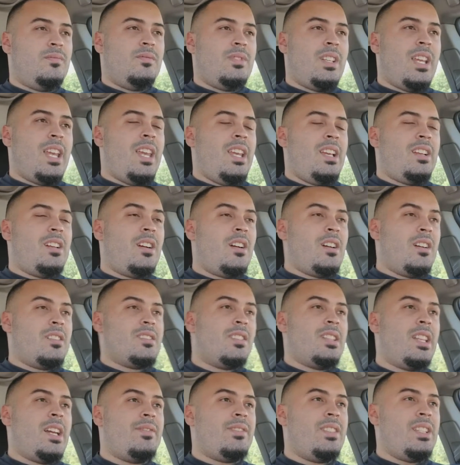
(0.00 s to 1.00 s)
8 cards
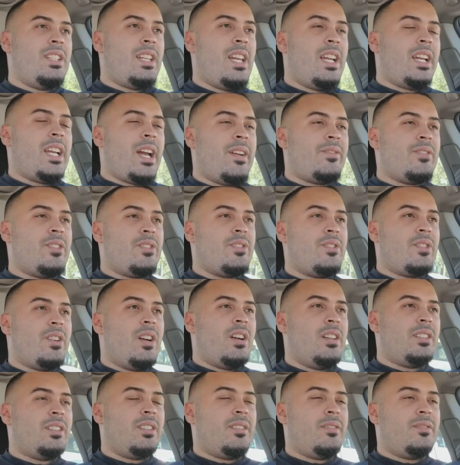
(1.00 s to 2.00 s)
left in deck after
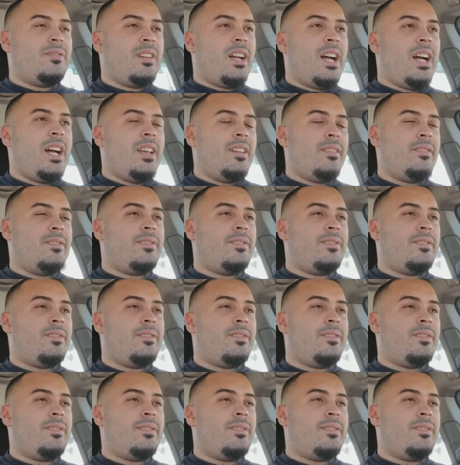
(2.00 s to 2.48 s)
drawing their 5.